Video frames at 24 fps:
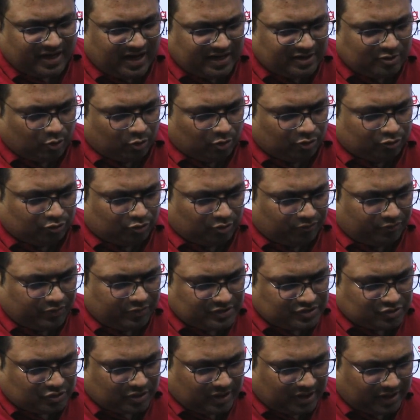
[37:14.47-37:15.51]
also
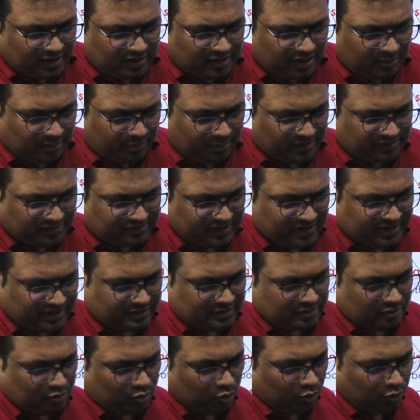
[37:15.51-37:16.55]
which 100%
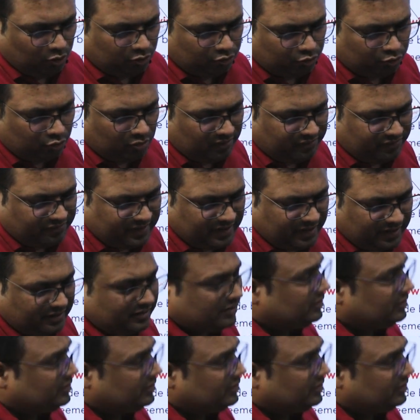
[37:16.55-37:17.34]
also affect